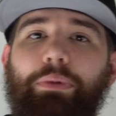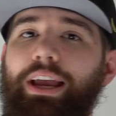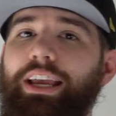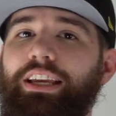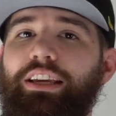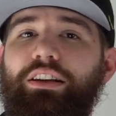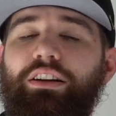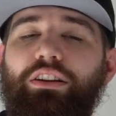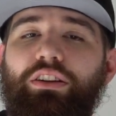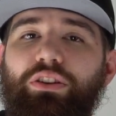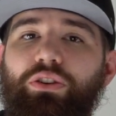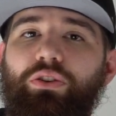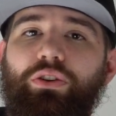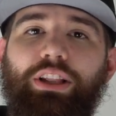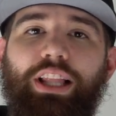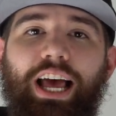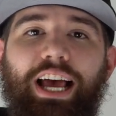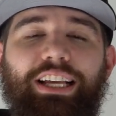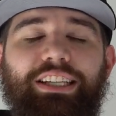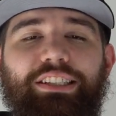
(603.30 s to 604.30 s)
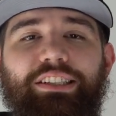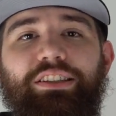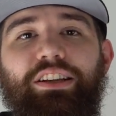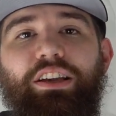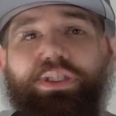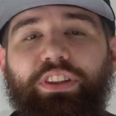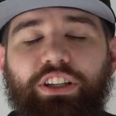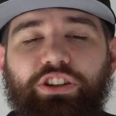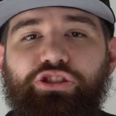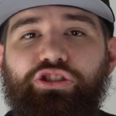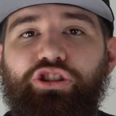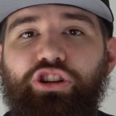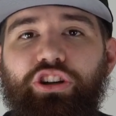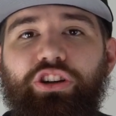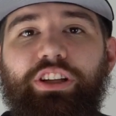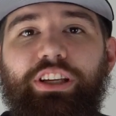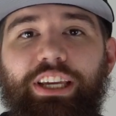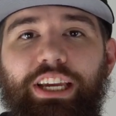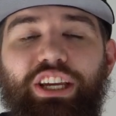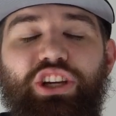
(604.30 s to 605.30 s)
might get a little less, but this
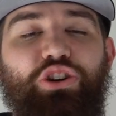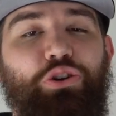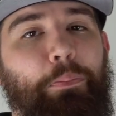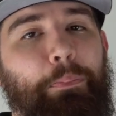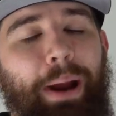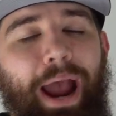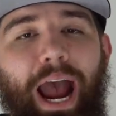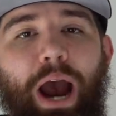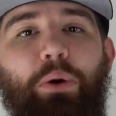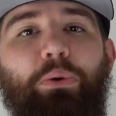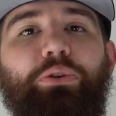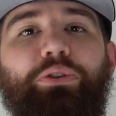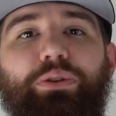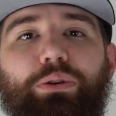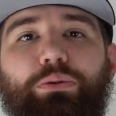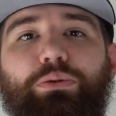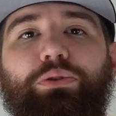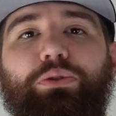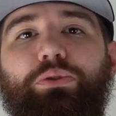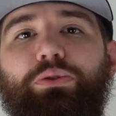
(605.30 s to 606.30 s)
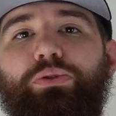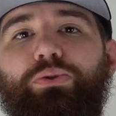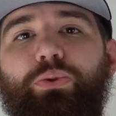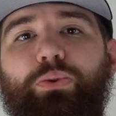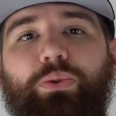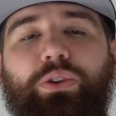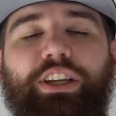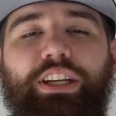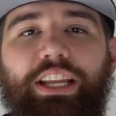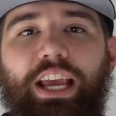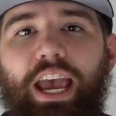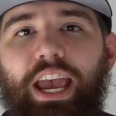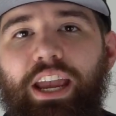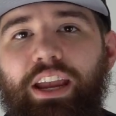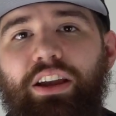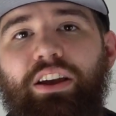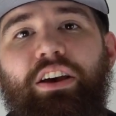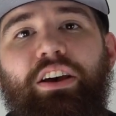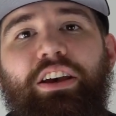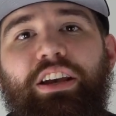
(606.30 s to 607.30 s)
should get your power users through the
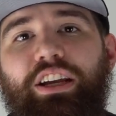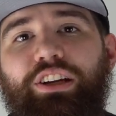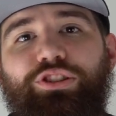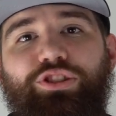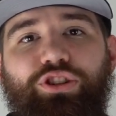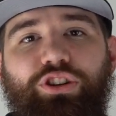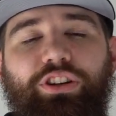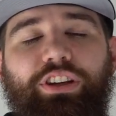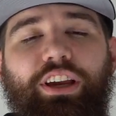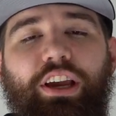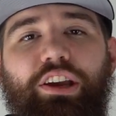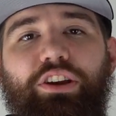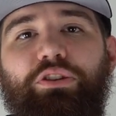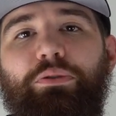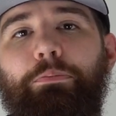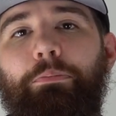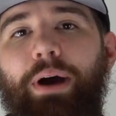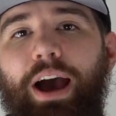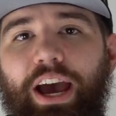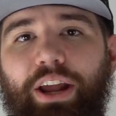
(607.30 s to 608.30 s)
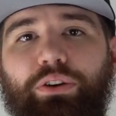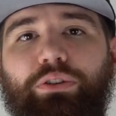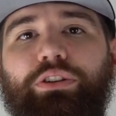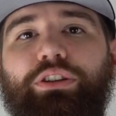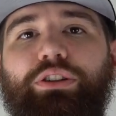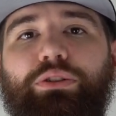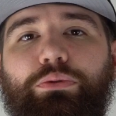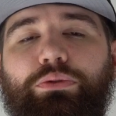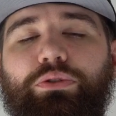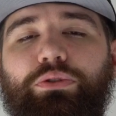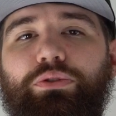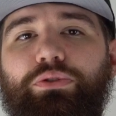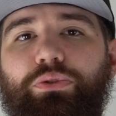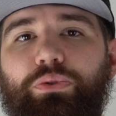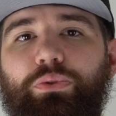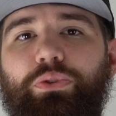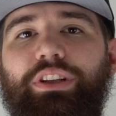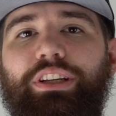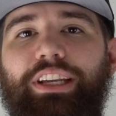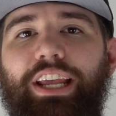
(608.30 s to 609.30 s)
day. It should get your moderate users
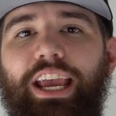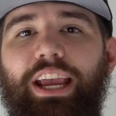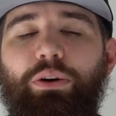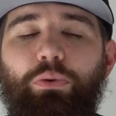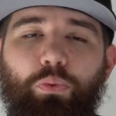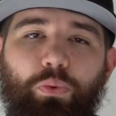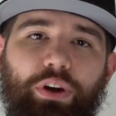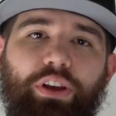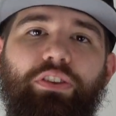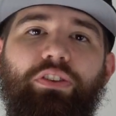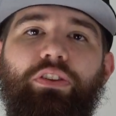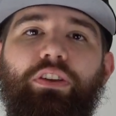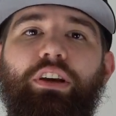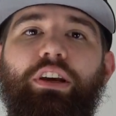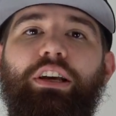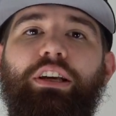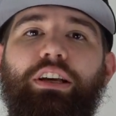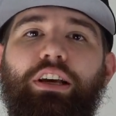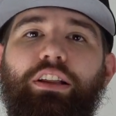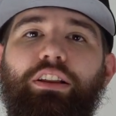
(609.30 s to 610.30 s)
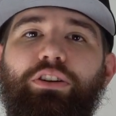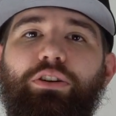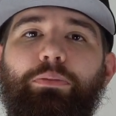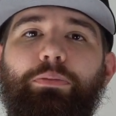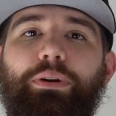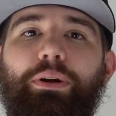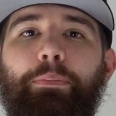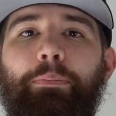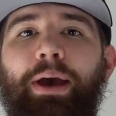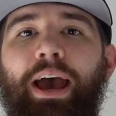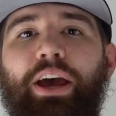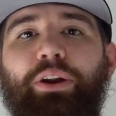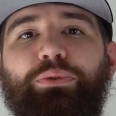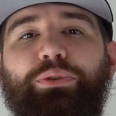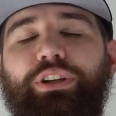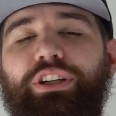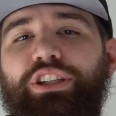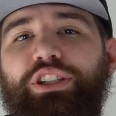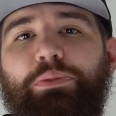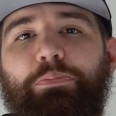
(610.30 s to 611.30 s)
through the day with a little bit of
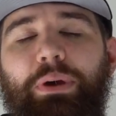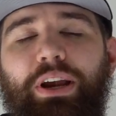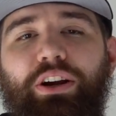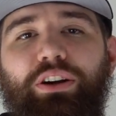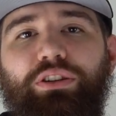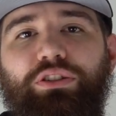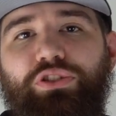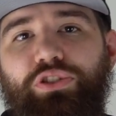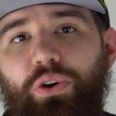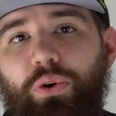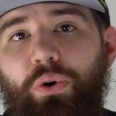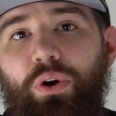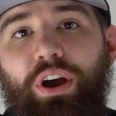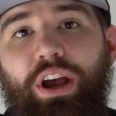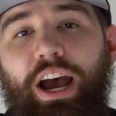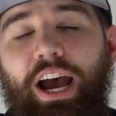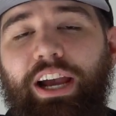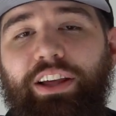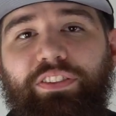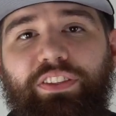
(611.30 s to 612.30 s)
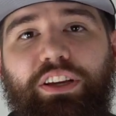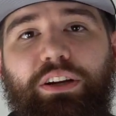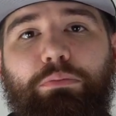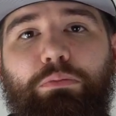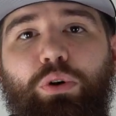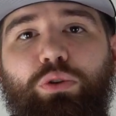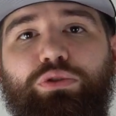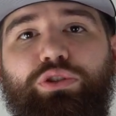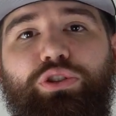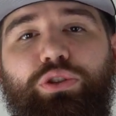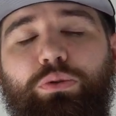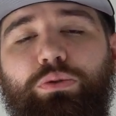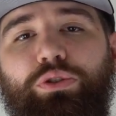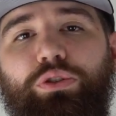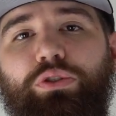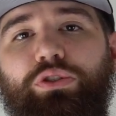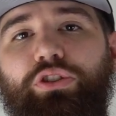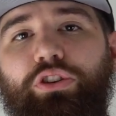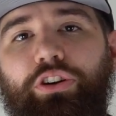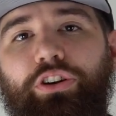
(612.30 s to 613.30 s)
battery to spare. So I think most
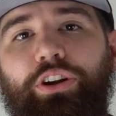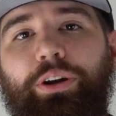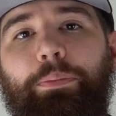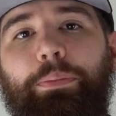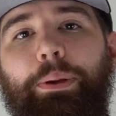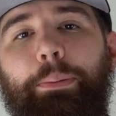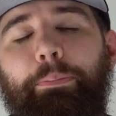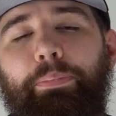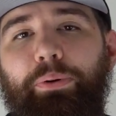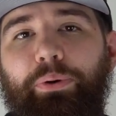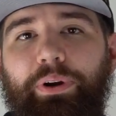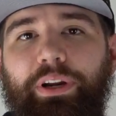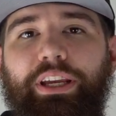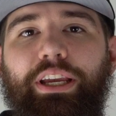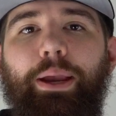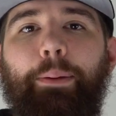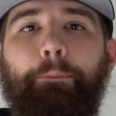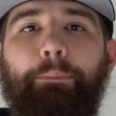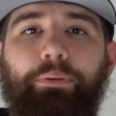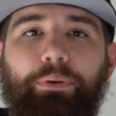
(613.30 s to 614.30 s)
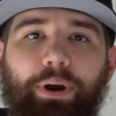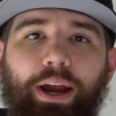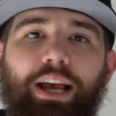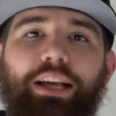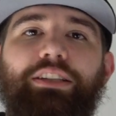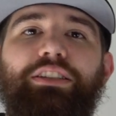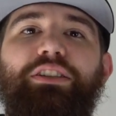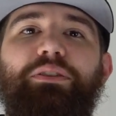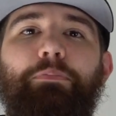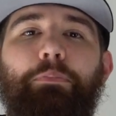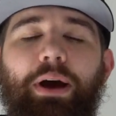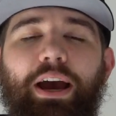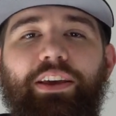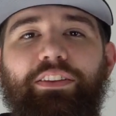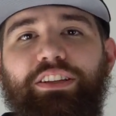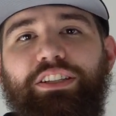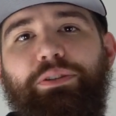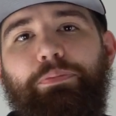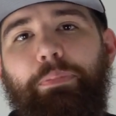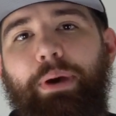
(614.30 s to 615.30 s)
users are going to be pretty impressed by
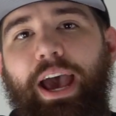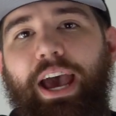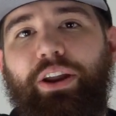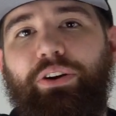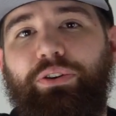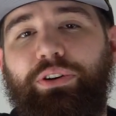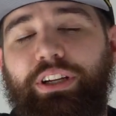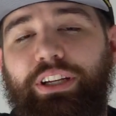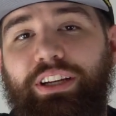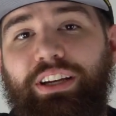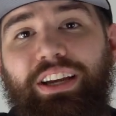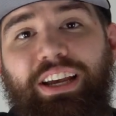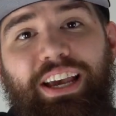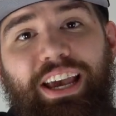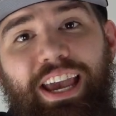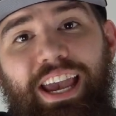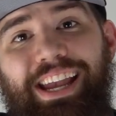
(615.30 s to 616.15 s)
this battery.